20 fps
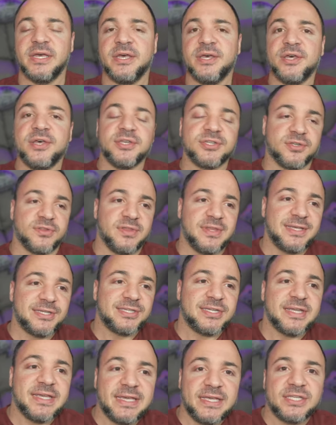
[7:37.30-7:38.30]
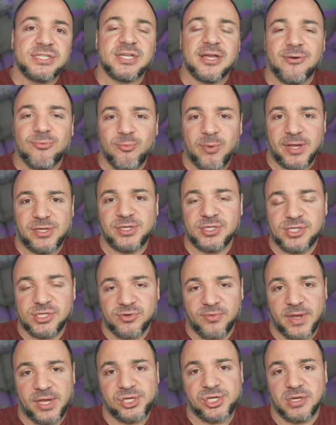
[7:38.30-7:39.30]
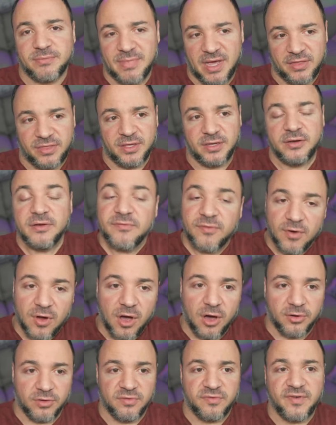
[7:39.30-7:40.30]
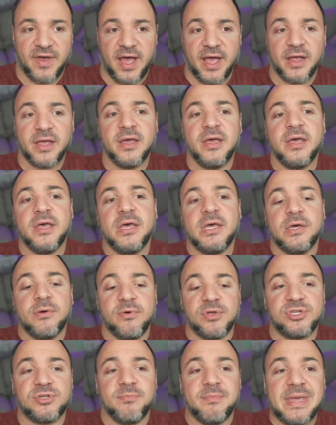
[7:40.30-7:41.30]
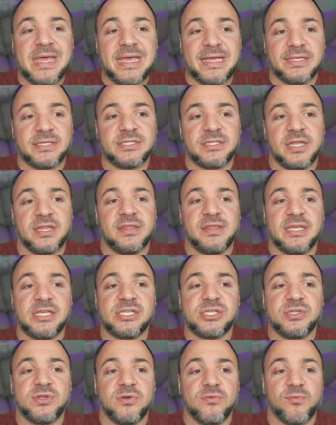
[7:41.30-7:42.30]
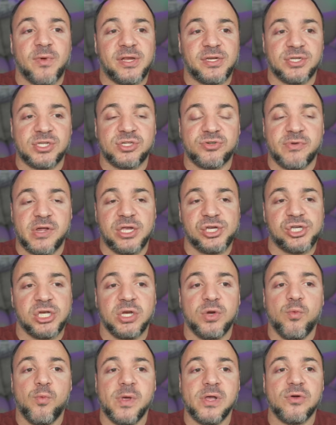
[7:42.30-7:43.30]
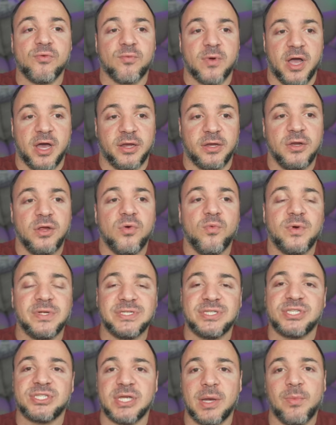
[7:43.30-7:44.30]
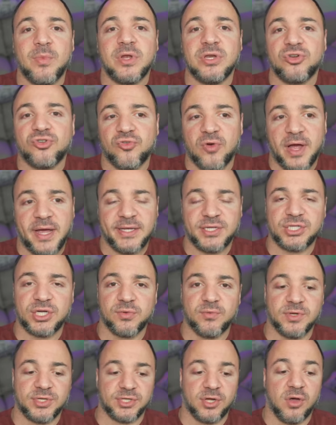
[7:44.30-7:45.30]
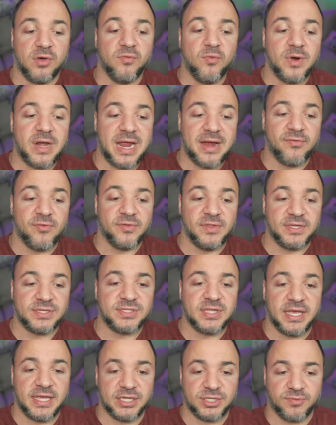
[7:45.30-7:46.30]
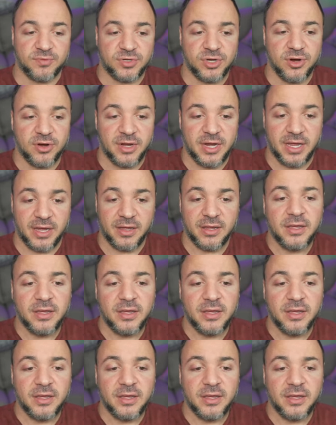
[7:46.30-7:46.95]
So this is a registration method for AutoFac, which means that this registration will run when someone tries to resolve whatever this thing is returning.